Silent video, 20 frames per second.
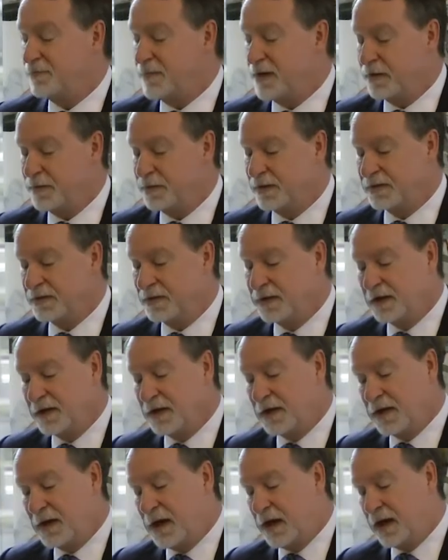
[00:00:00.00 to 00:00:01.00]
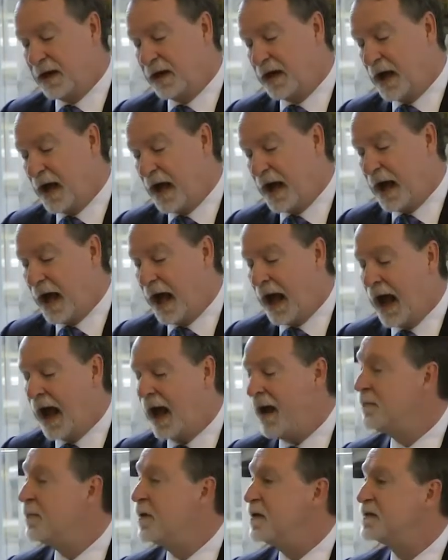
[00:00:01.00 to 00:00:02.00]
of Melbourne.
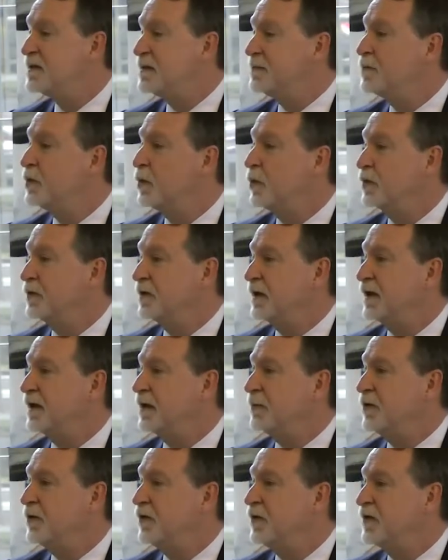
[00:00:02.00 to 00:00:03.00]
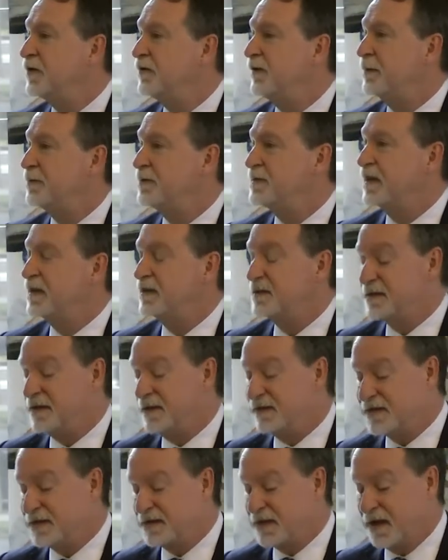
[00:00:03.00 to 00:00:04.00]
And most importantly, community
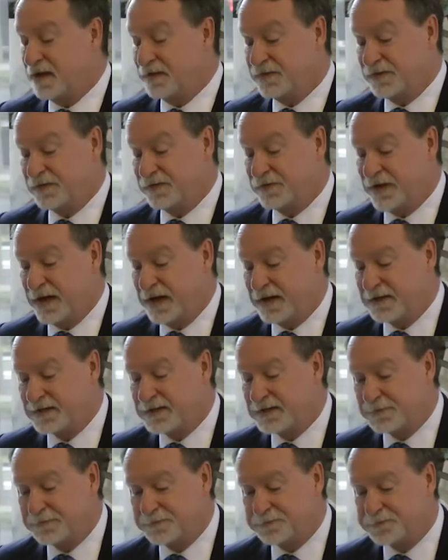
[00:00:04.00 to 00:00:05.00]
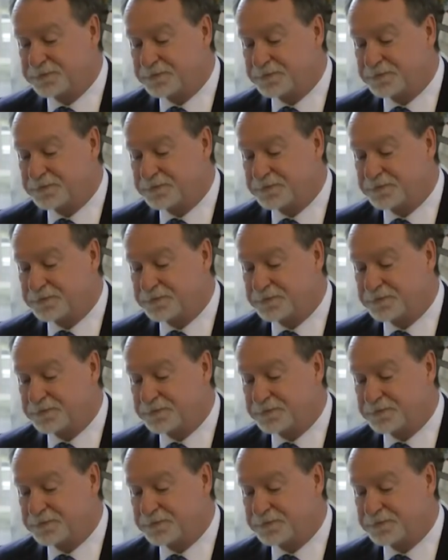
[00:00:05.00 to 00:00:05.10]
representatives, staff and friends.